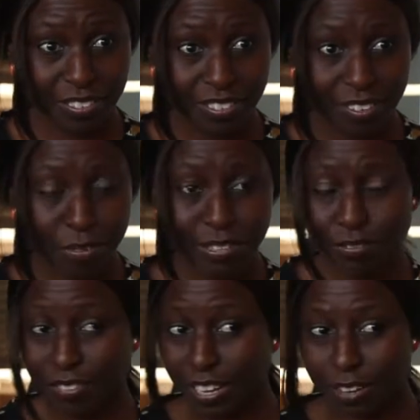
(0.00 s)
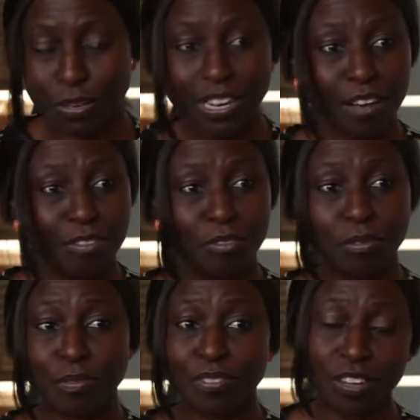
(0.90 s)
We think we love
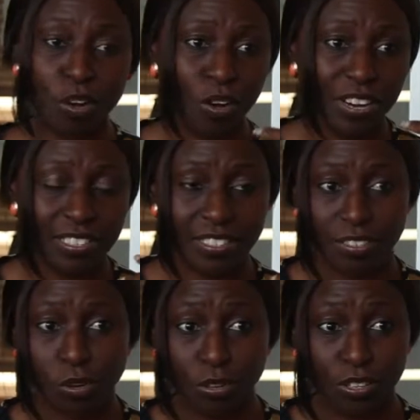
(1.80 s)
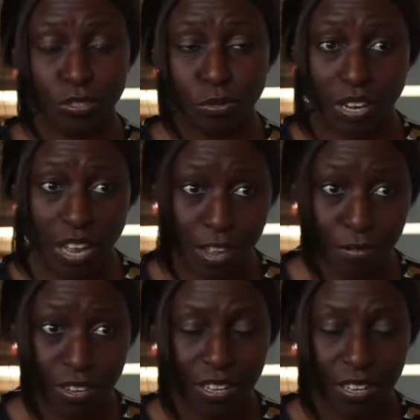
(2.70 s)
everyone. We think God has called us to love,